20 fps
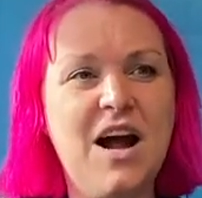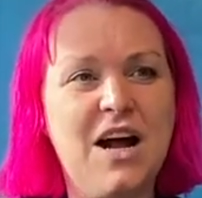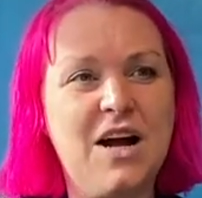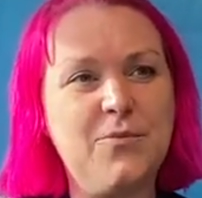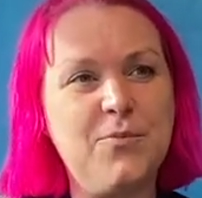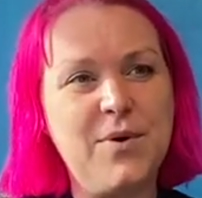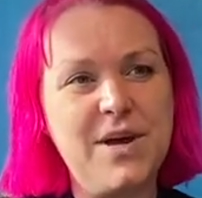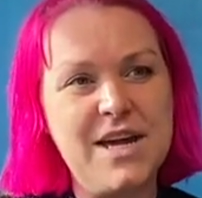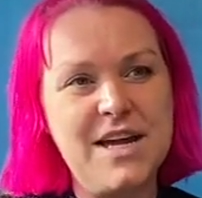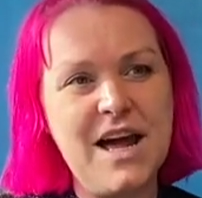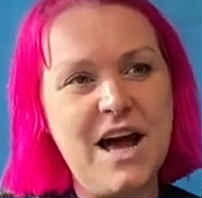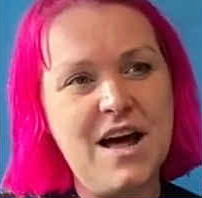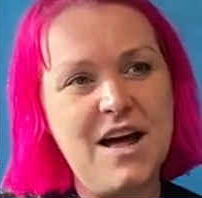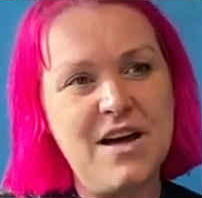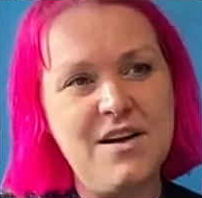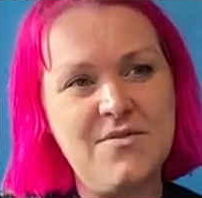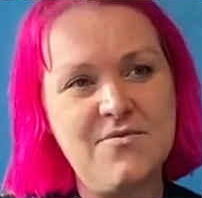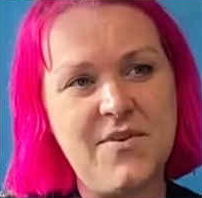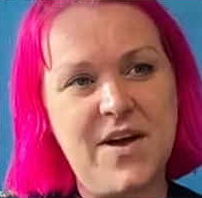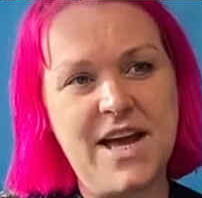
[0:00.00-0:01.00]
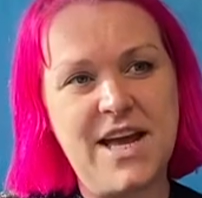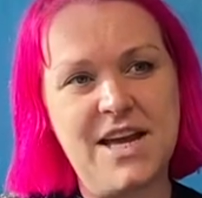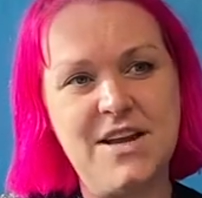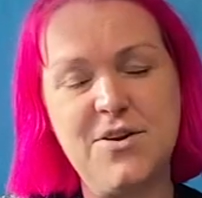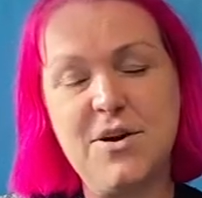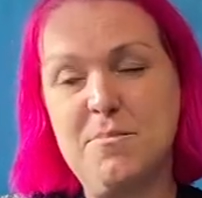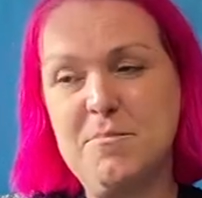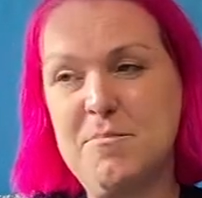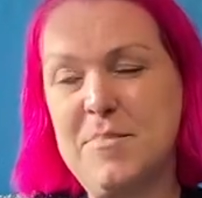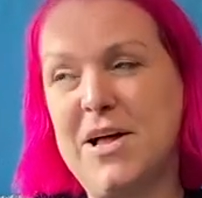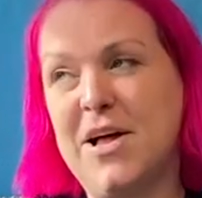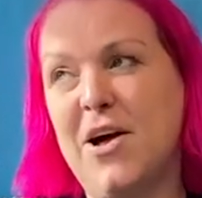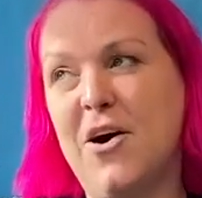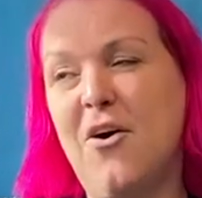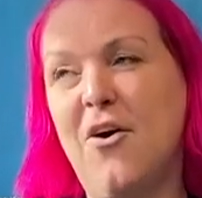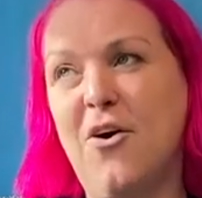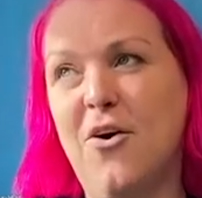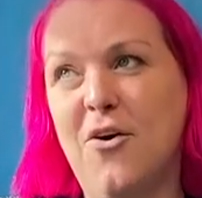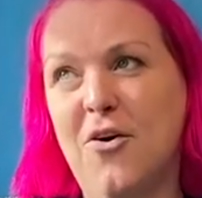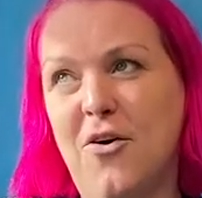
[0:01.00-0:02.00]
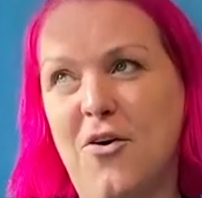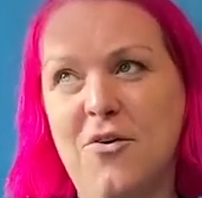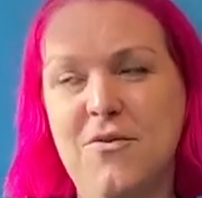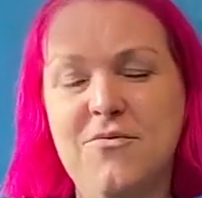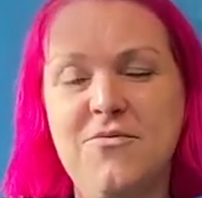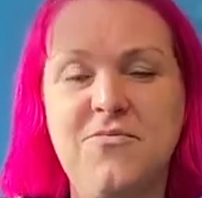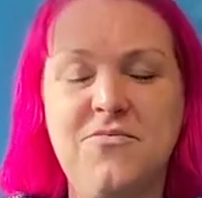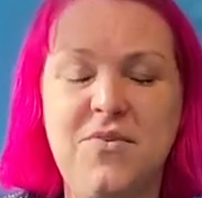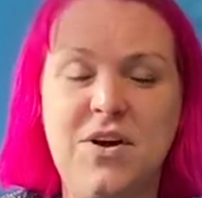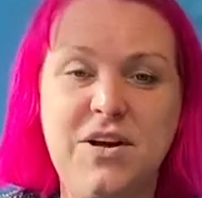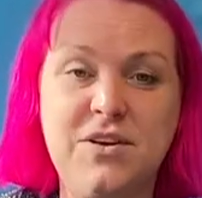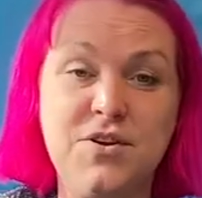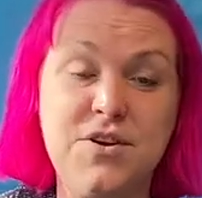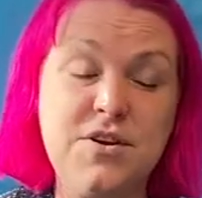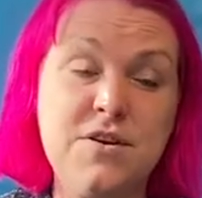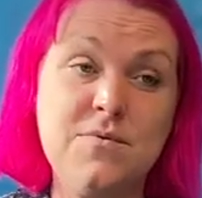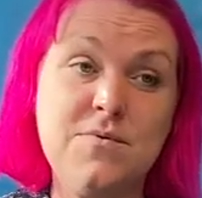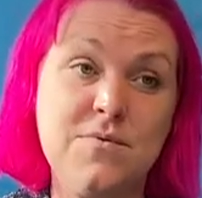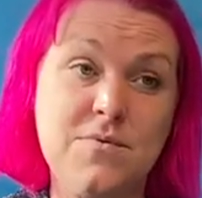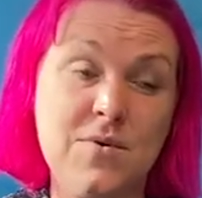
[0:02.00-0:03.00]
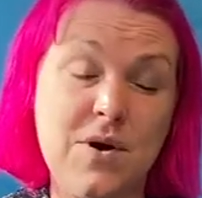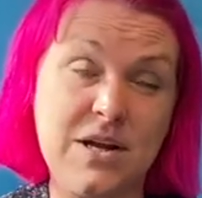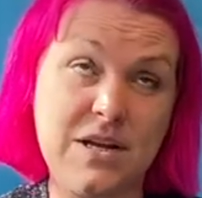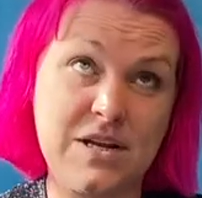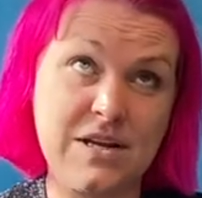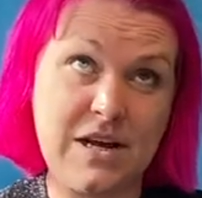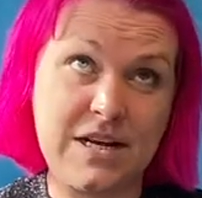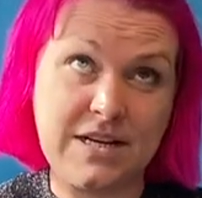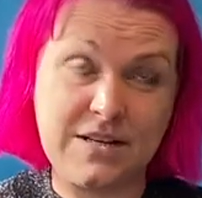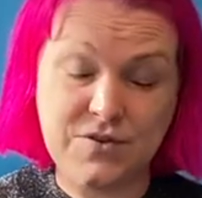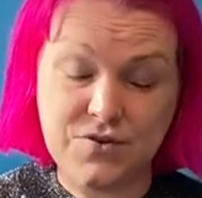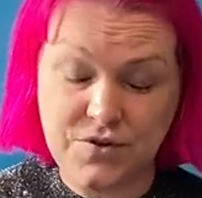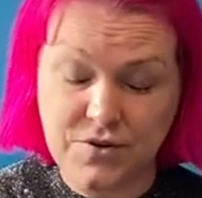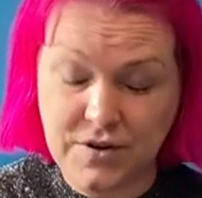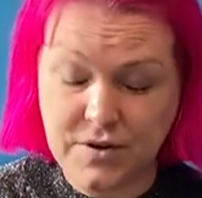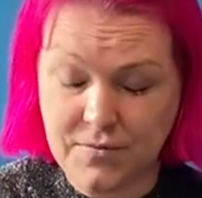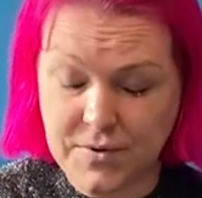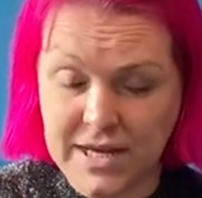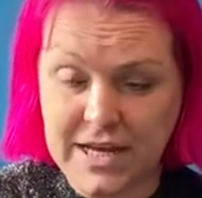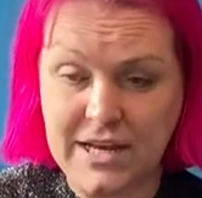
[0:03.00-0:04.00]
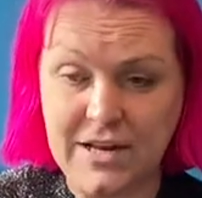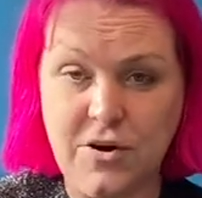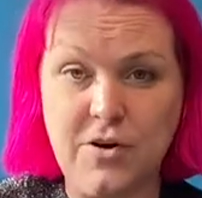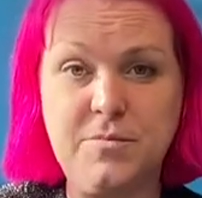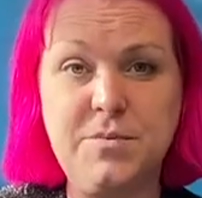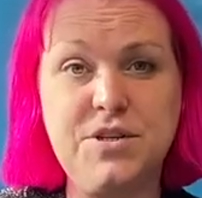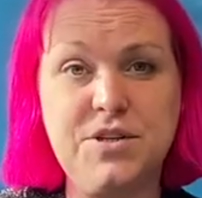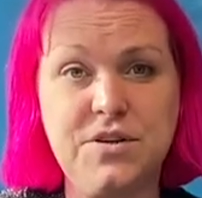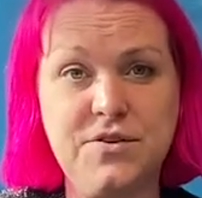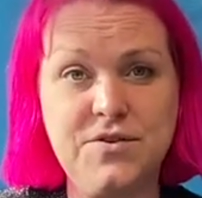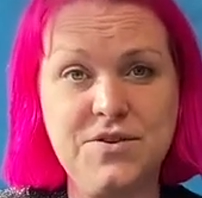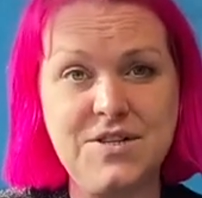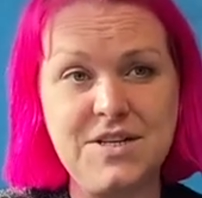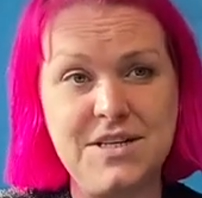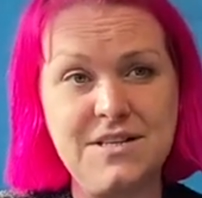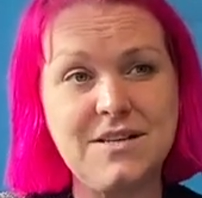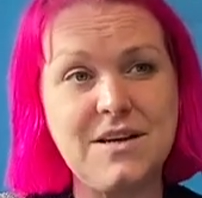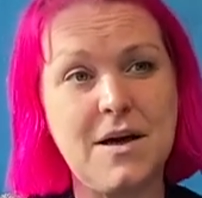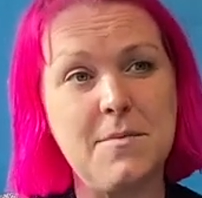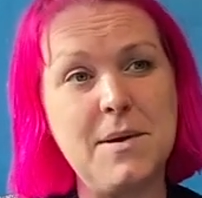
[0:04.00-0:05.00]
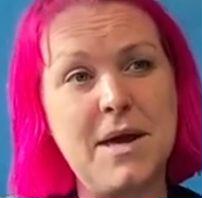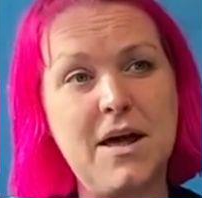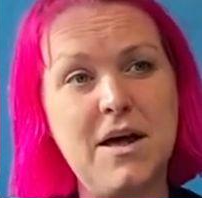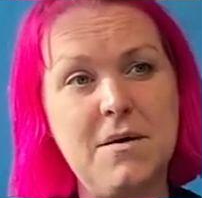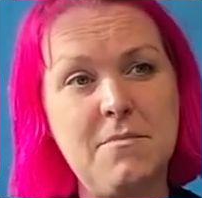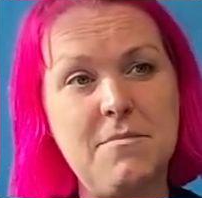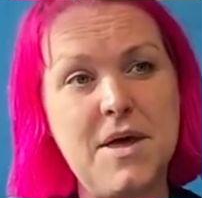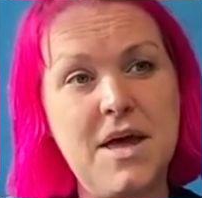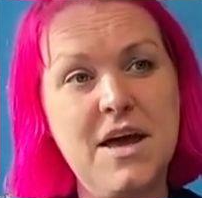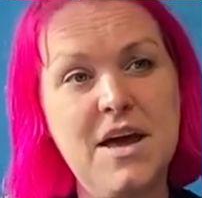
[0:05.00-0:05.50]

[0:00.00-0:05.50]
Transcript: We have a number of new extracurricular opportunities coming up,